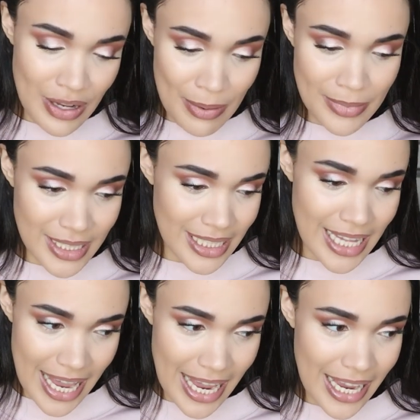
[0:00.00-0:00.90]
So I'm just
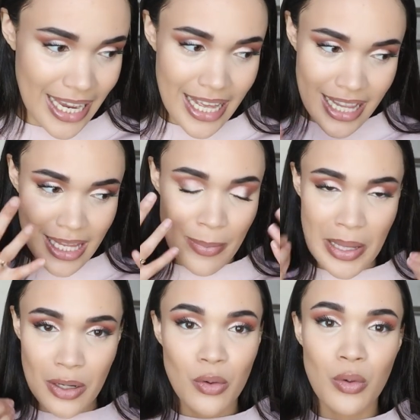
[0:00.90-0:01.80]
like, the
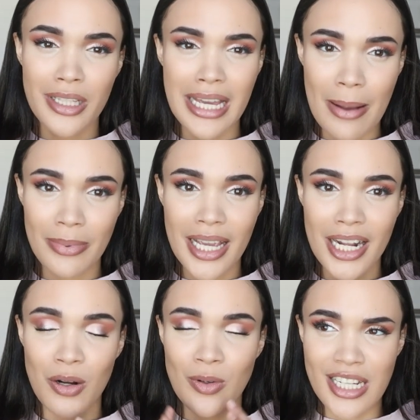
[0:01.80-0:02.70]
middle cooling
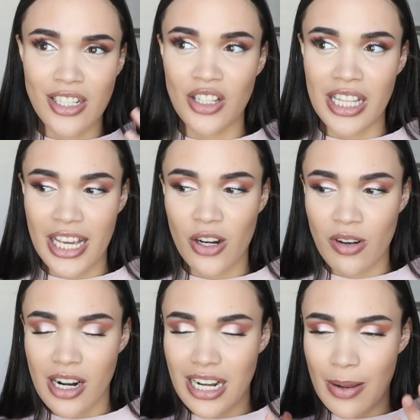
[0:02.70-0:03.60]
applicator. Once I turn the
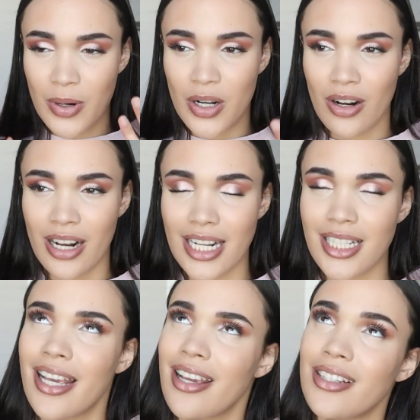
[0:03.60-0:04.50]
heater on and I put it on, I
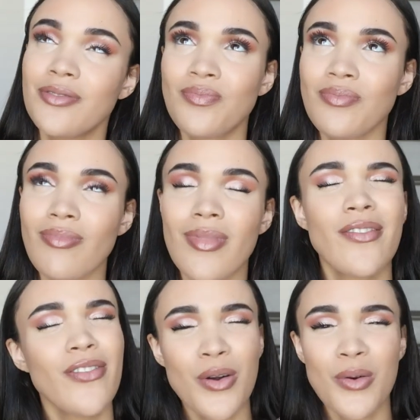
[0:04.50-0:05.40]
was like,
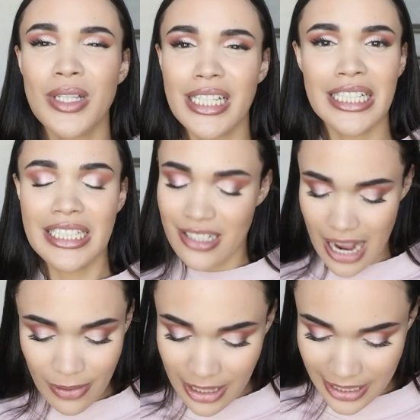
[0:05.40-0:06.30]
felt really good. So
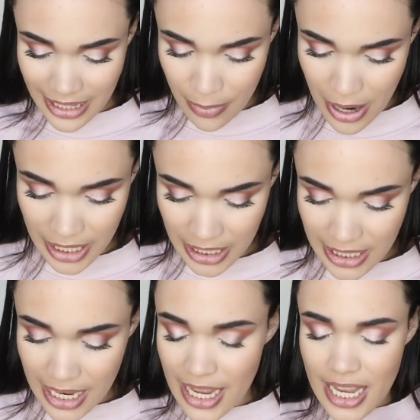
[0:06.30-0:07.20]
I really like that
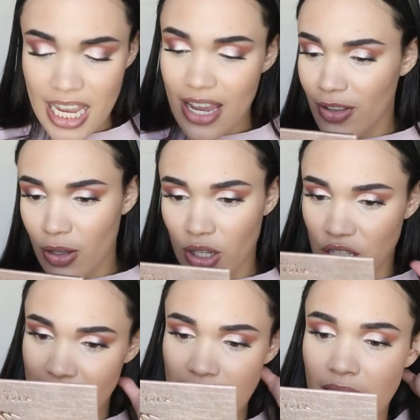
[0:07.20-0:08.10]
product. Even though the
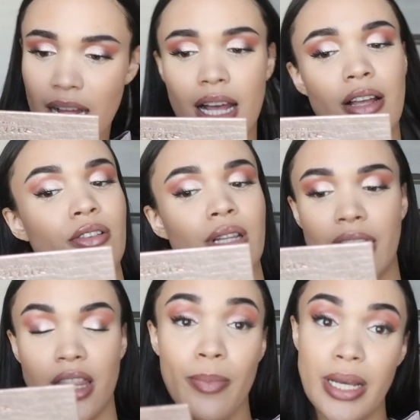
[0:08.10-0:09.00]
shade's not
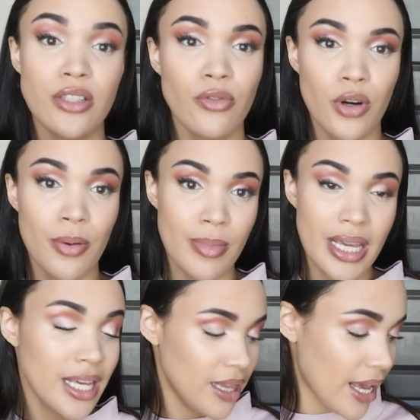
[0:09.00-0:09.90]
like the best for
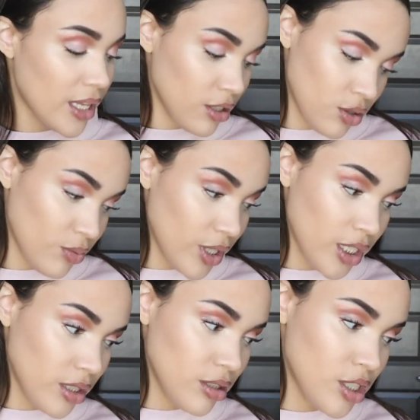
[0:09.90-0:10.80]
me, it like looks really good.